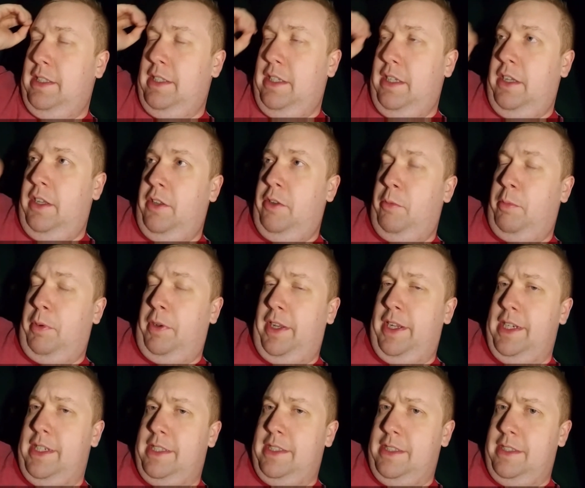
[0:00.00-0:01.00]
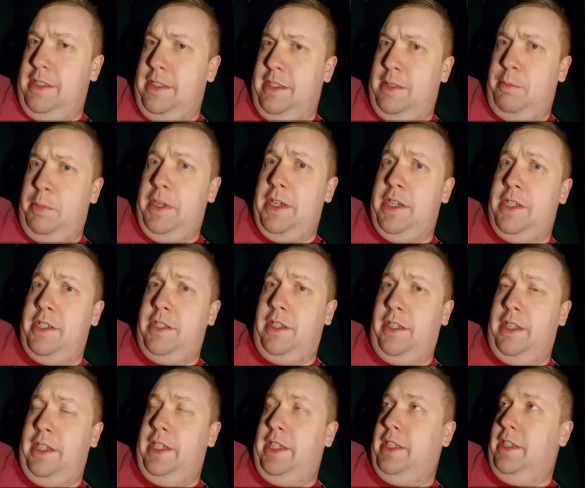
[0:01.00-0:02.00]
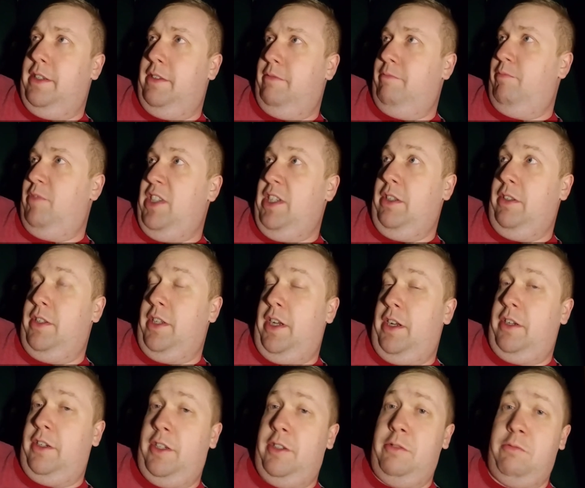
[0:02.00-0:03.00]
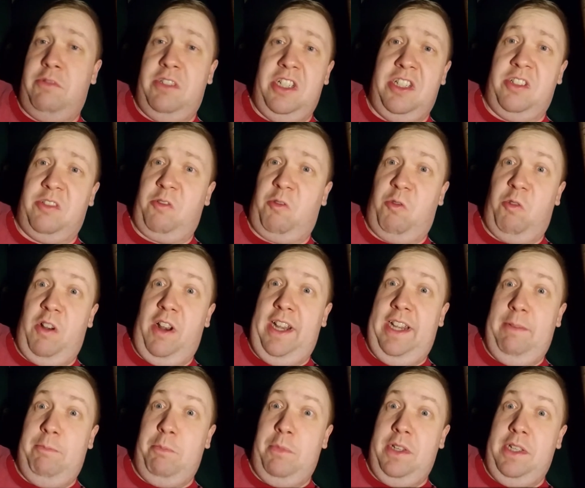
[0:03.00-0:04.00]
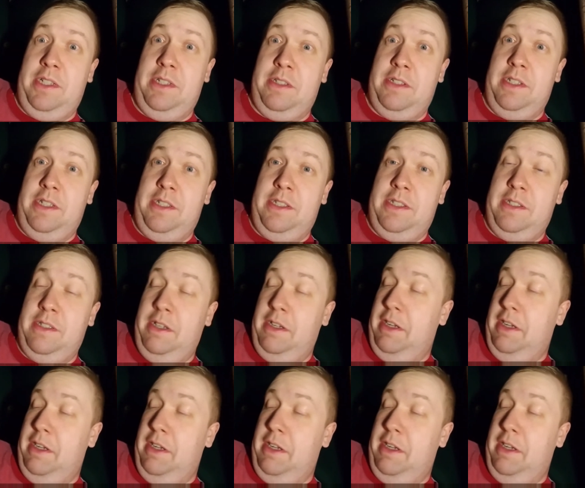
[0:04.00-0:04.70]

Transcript: other places, especially, Del Taco does great business,